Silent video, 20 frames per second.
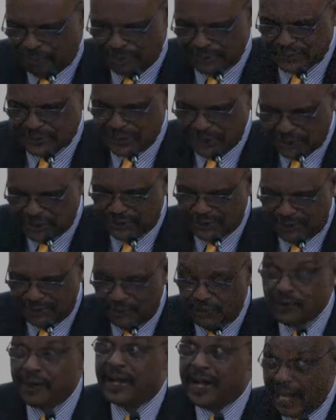
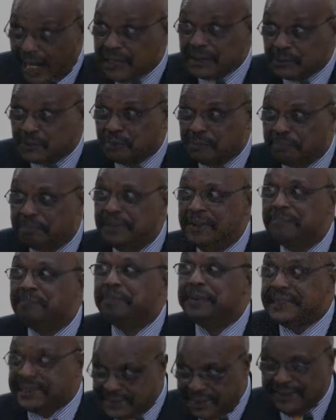position. You got to be
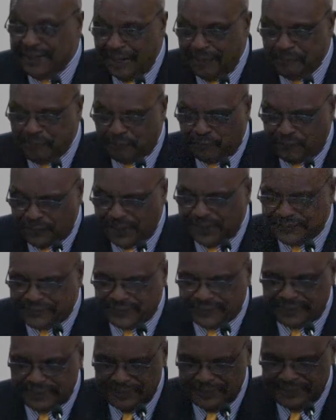beaten up
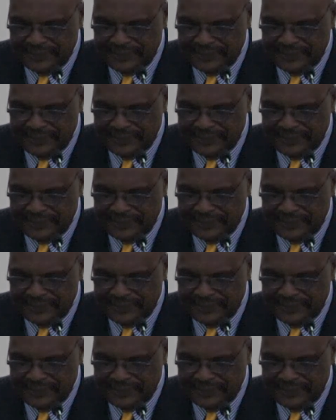first.